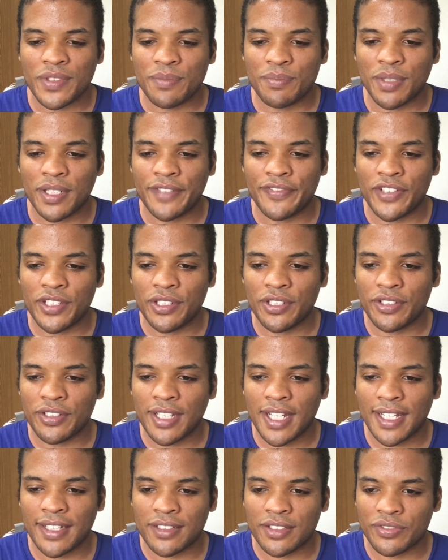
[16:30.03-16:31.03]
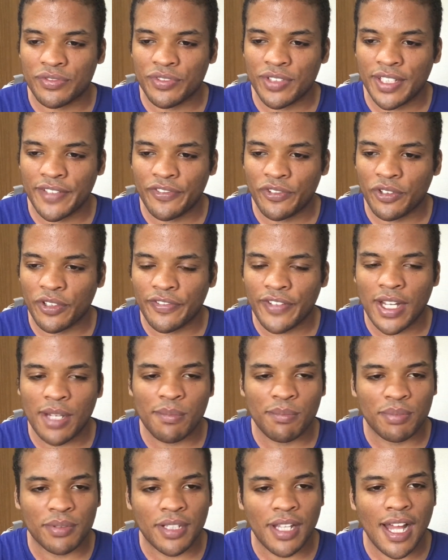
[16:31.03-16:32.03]
But if you go like 3, 4,
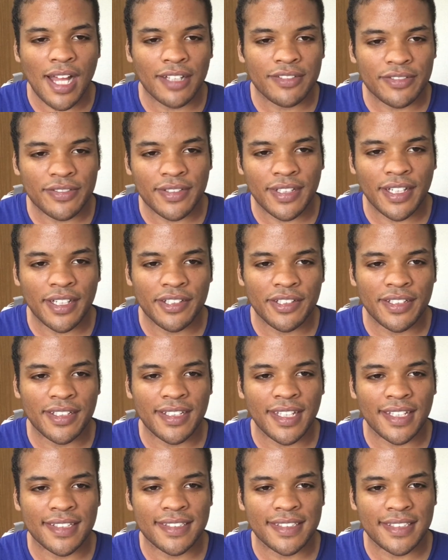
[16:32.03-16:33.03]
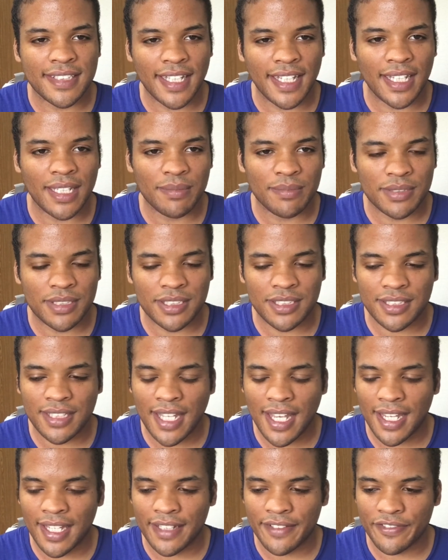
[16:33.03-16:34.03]
5 blocks from there, you can get that same
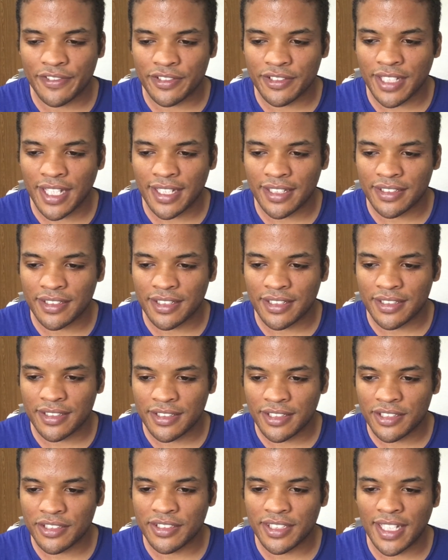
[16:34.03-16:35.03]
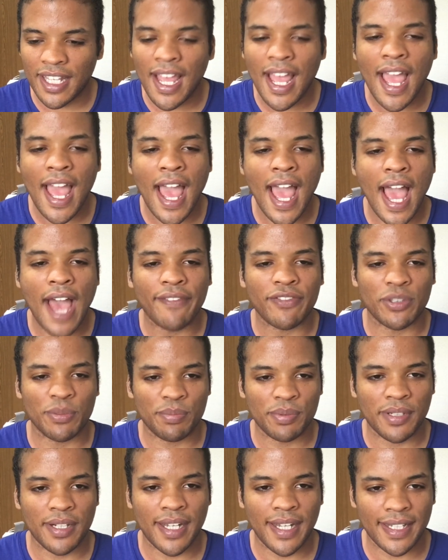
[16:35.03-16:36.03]
steak for like literally half the
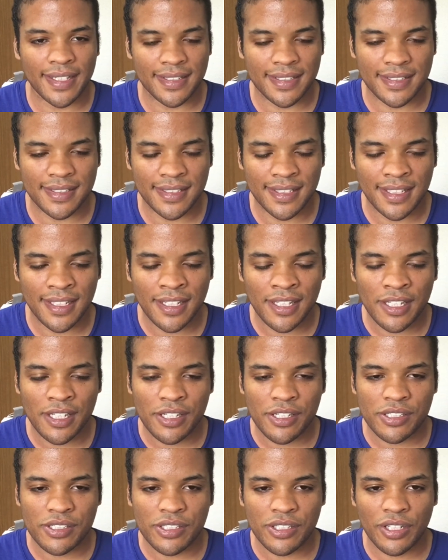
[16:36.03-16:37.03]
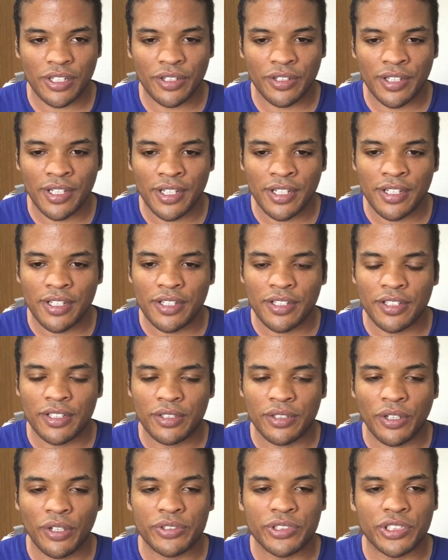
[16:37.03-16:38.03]
price. So the
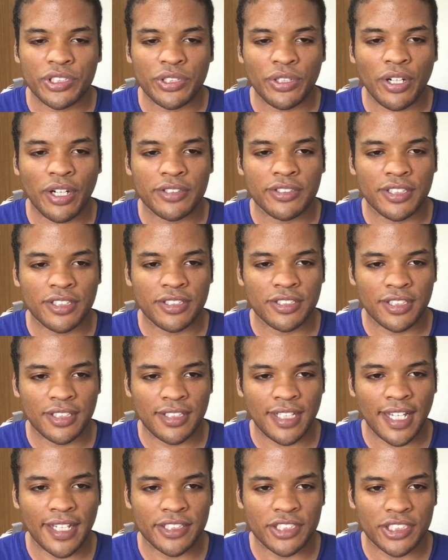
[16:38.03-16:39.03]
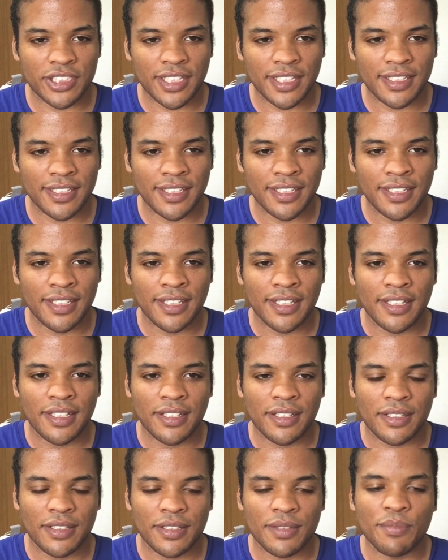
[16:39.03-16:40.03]
closer you are to the station,
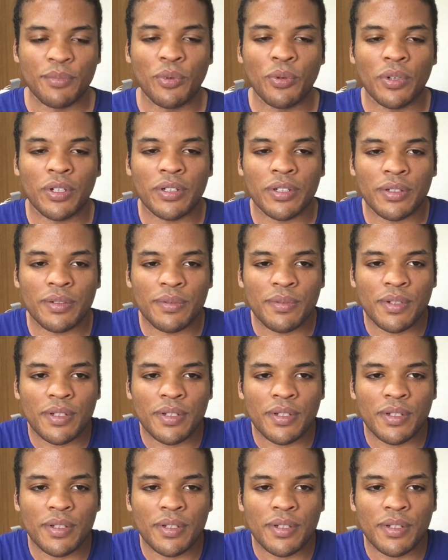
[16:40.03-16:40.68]
the more